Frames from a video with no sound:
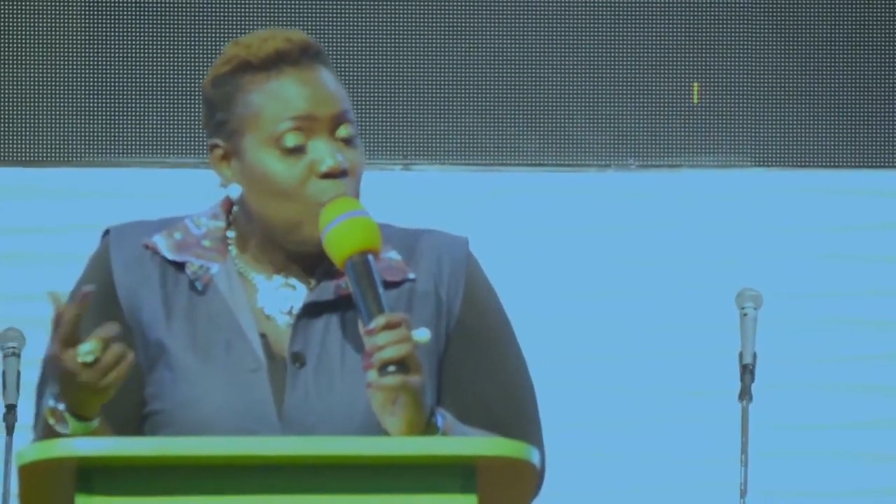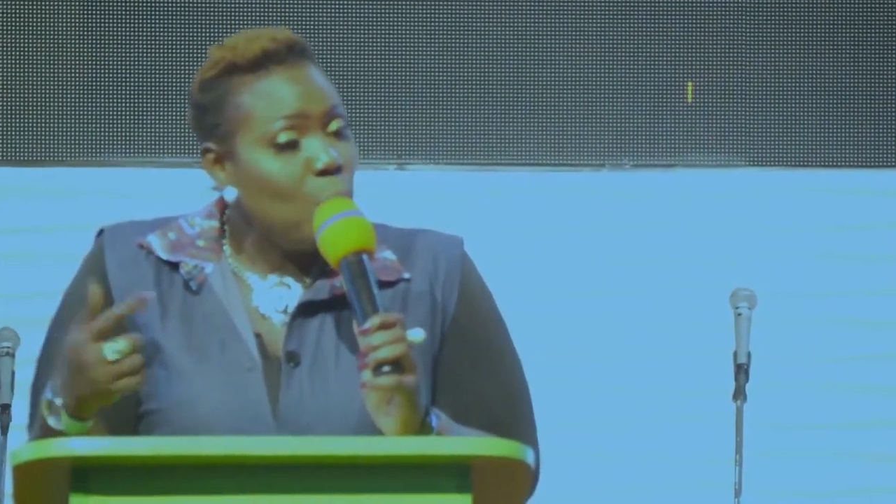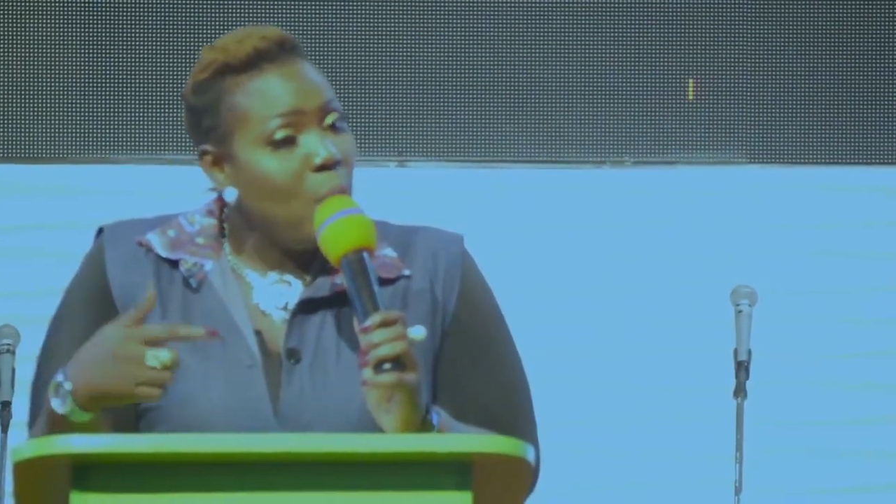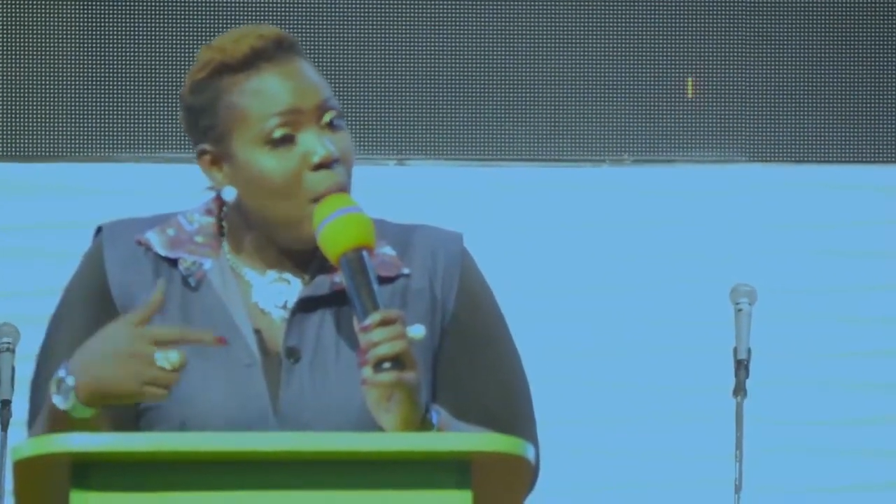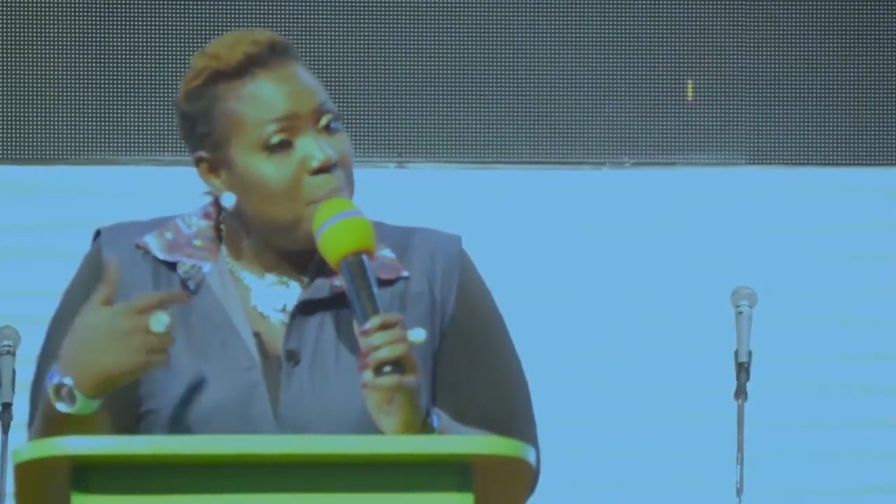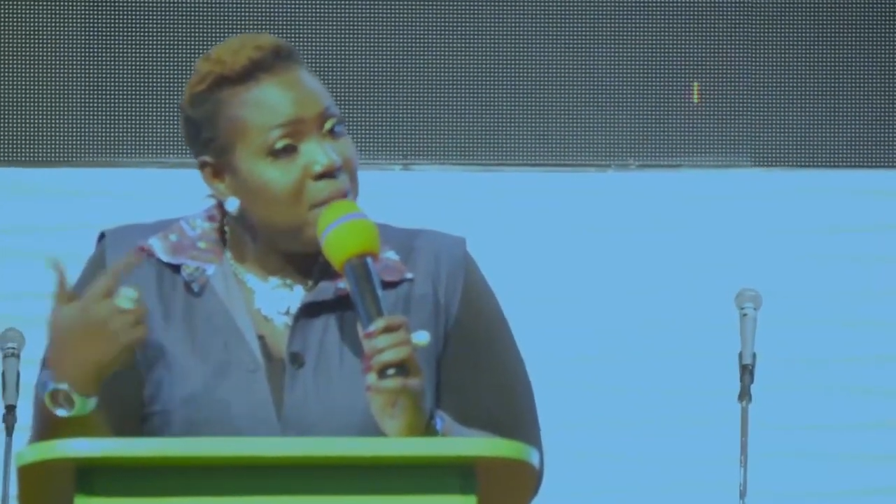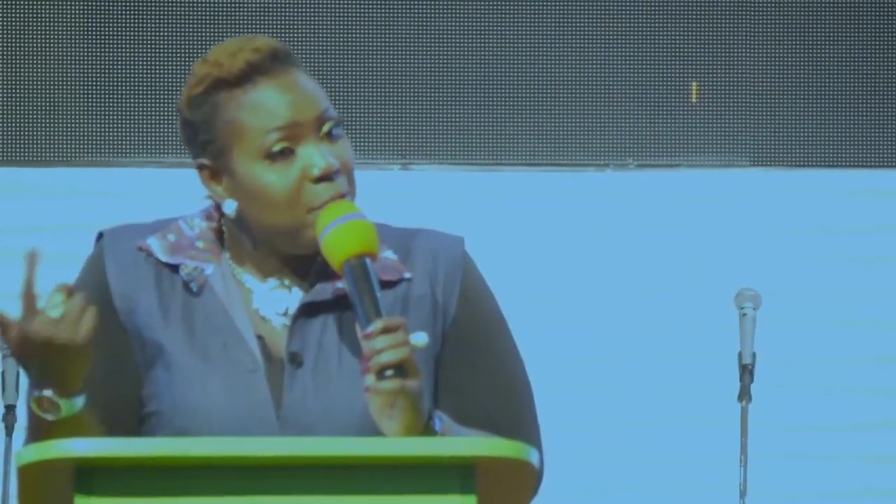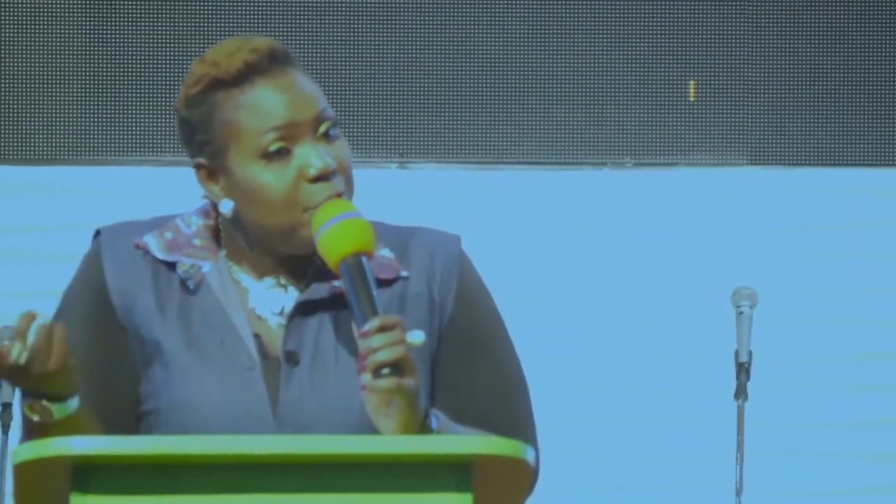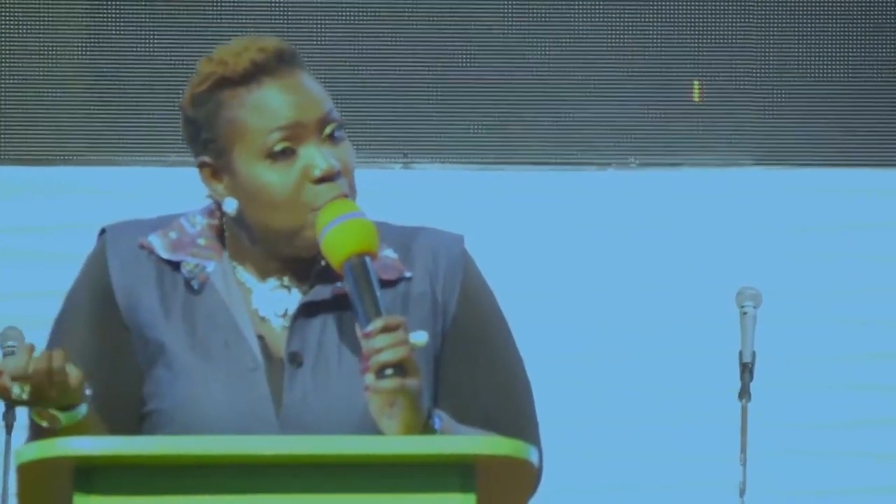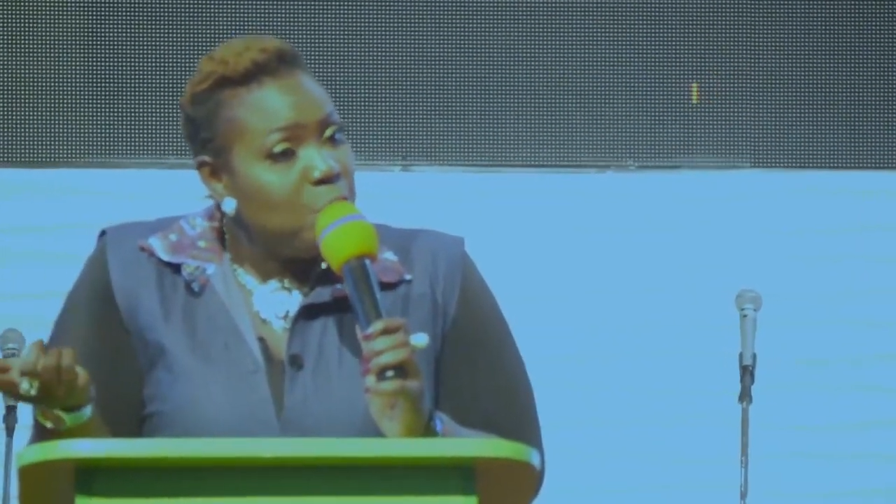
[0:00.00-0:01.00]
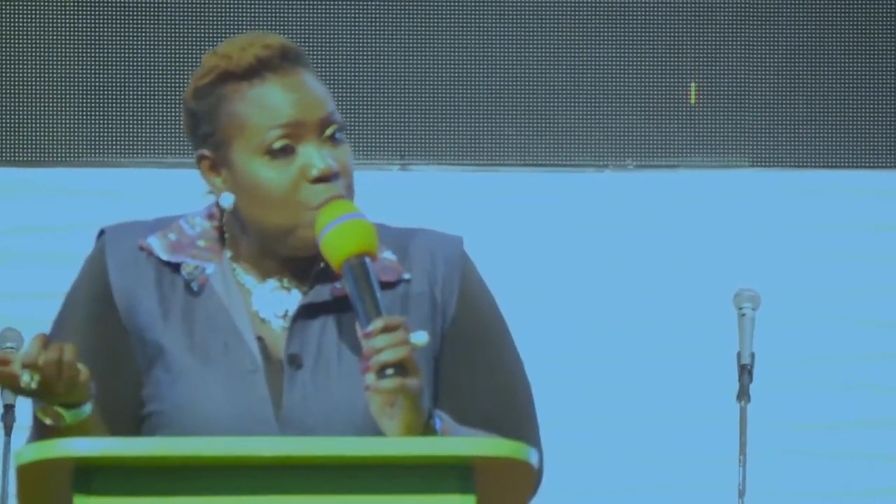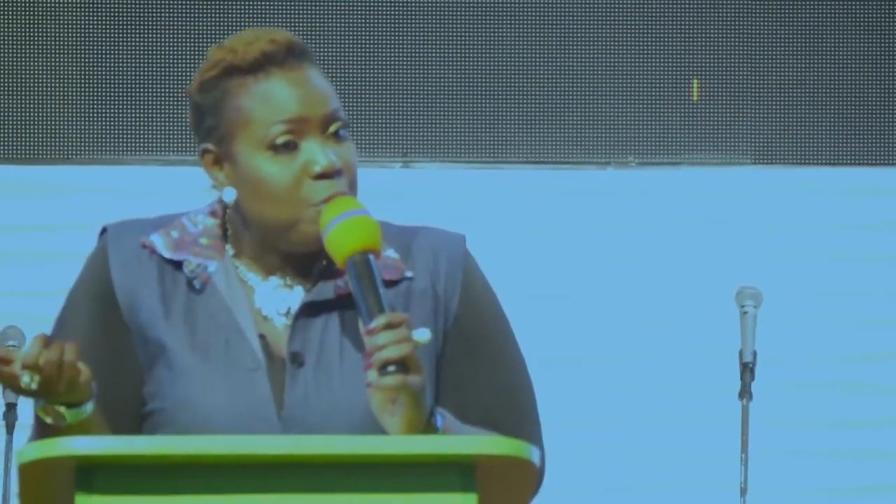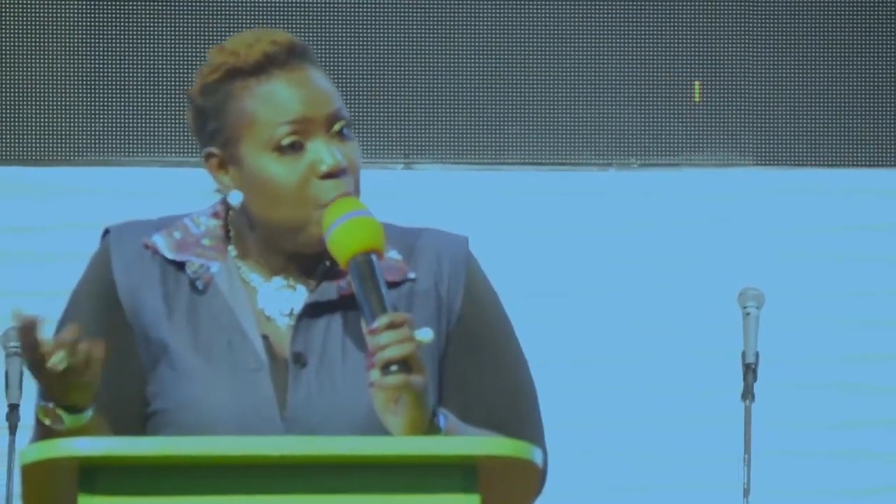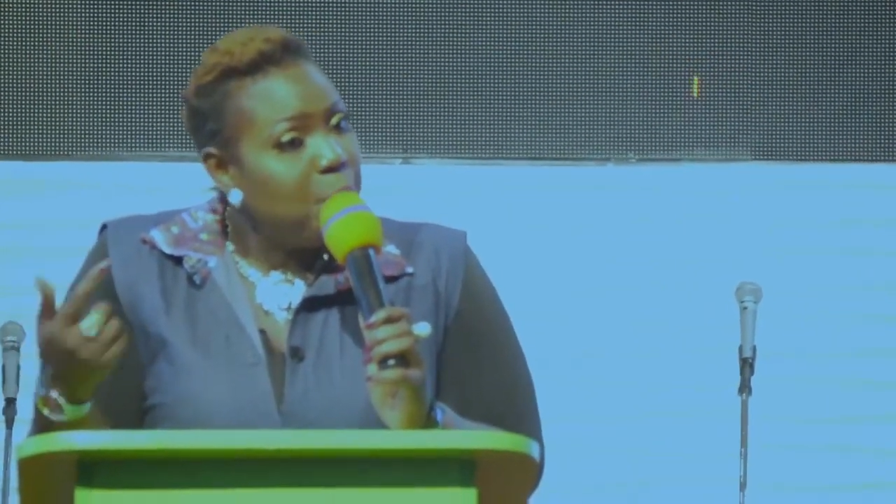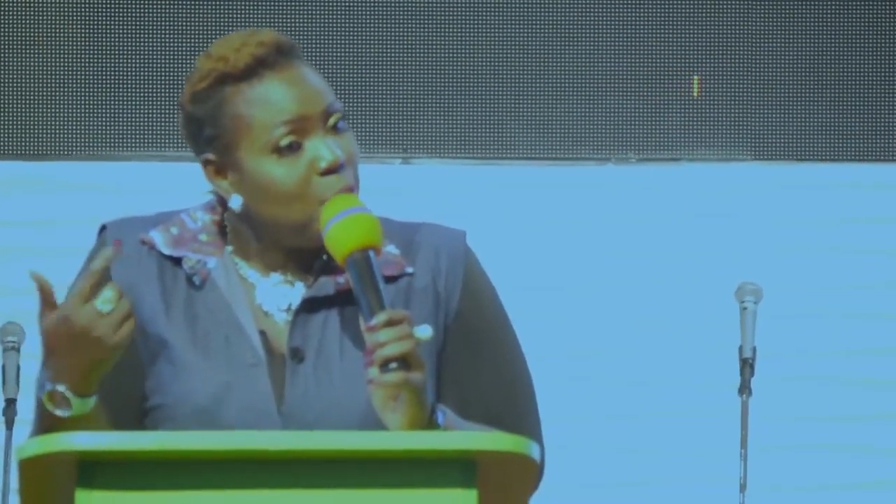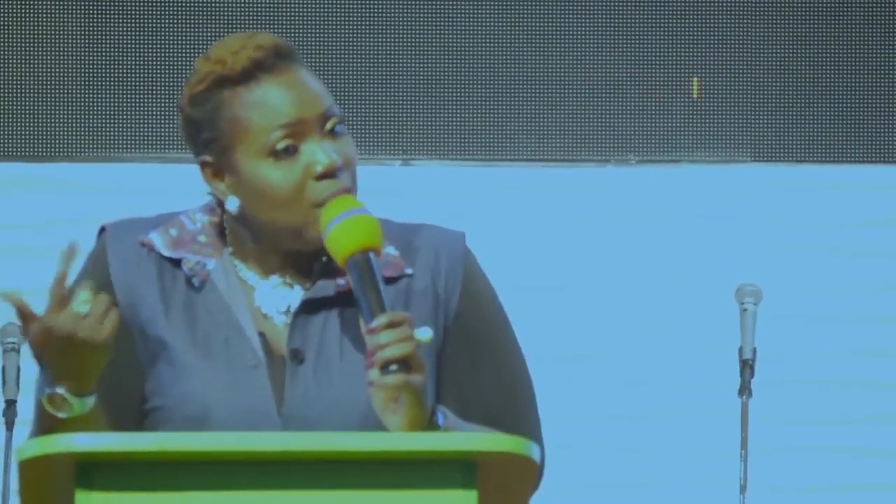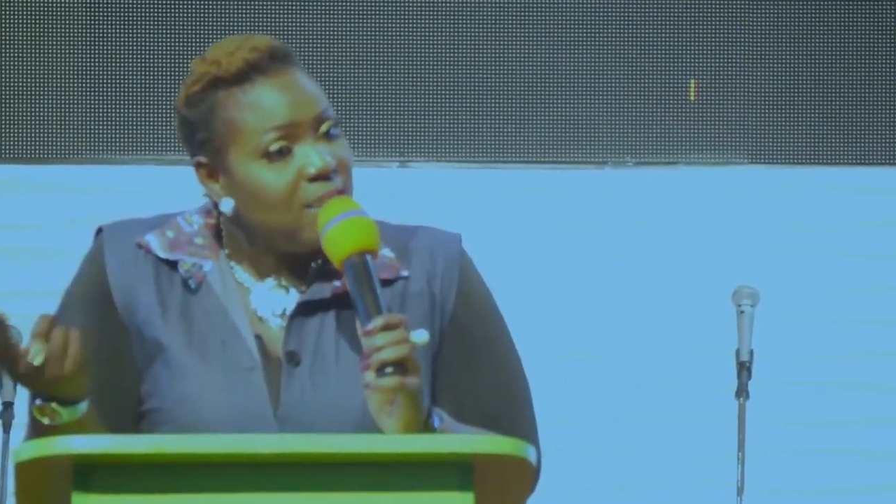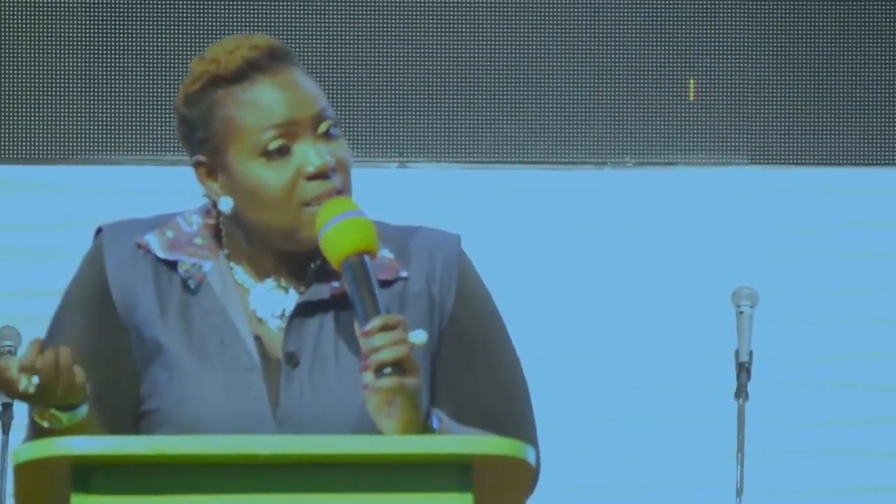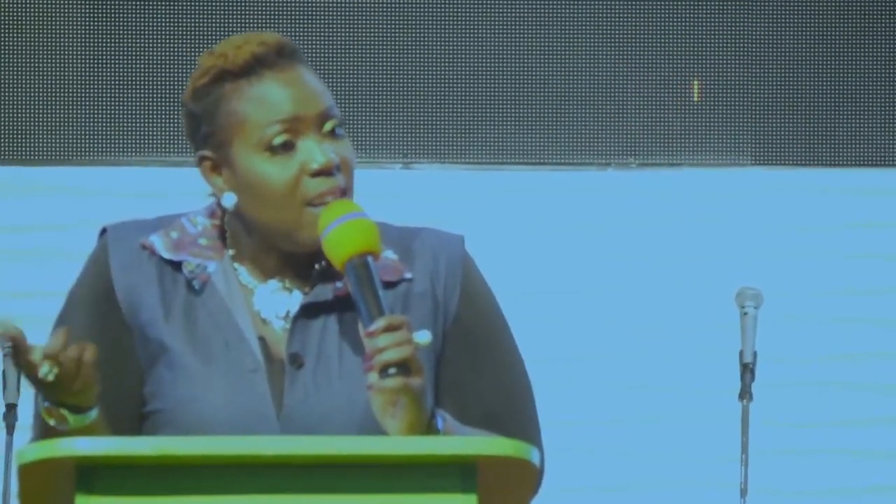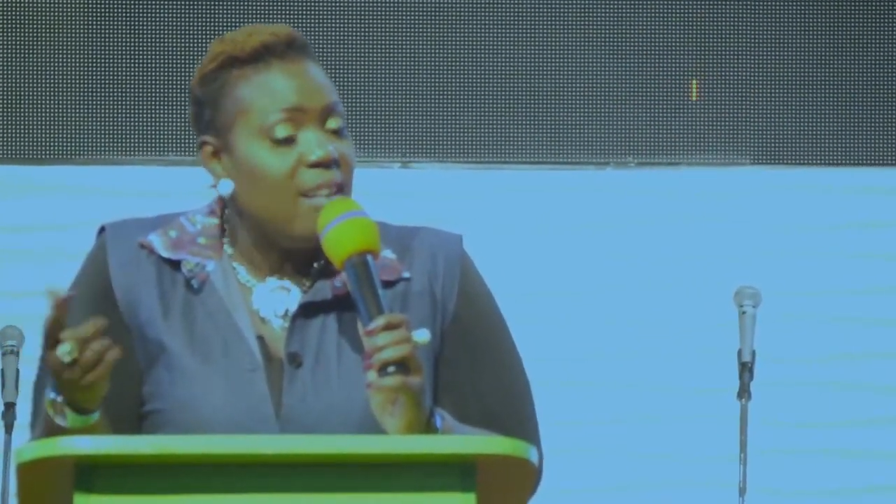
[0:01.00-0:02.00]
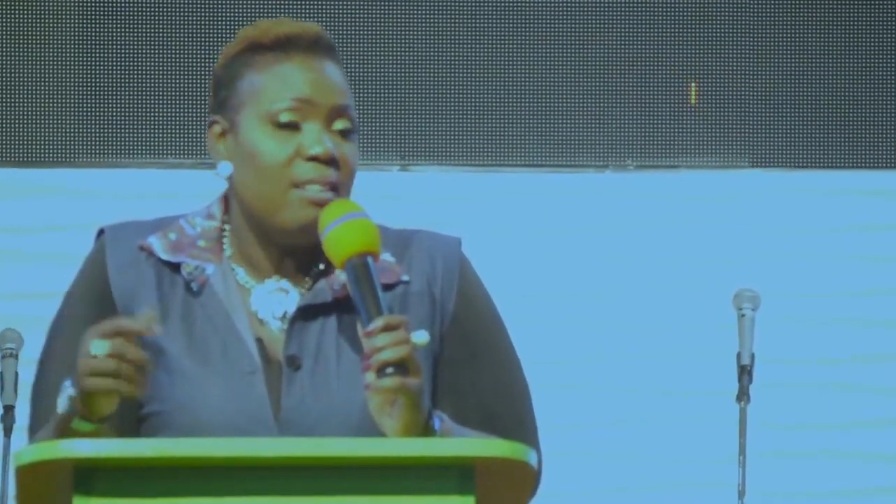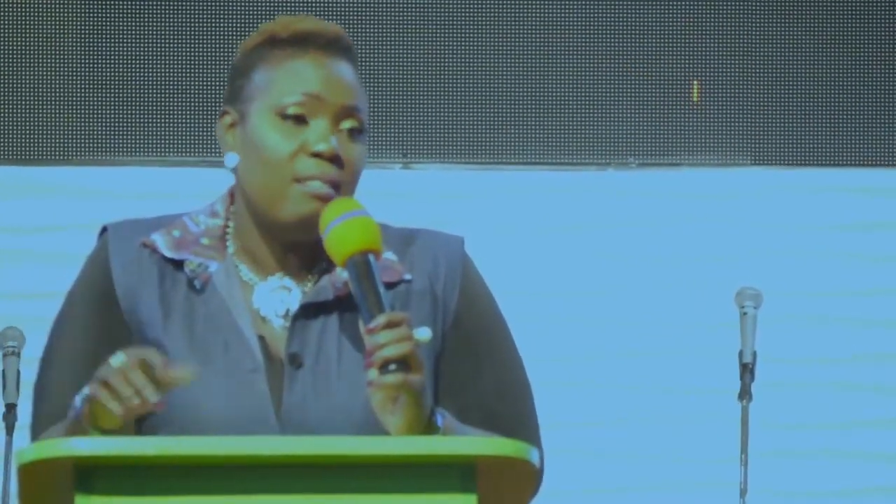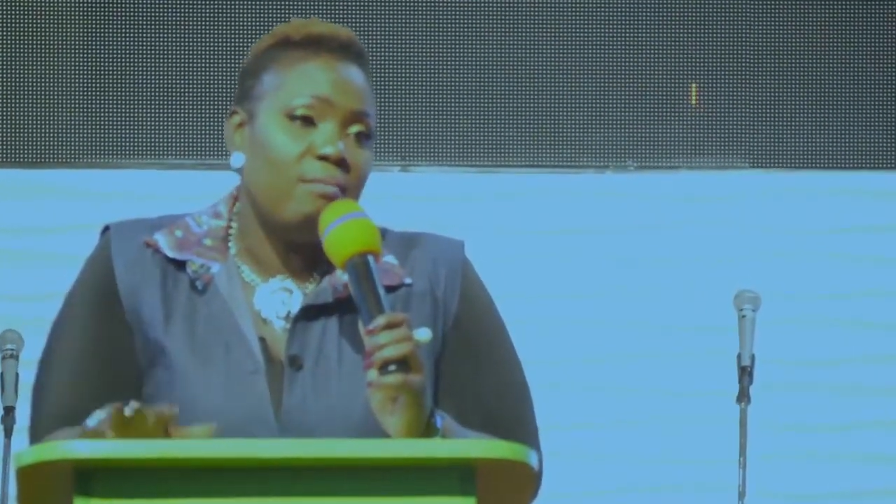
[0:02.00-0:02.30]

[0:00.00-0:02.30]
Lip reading: to go and bring food from the other side.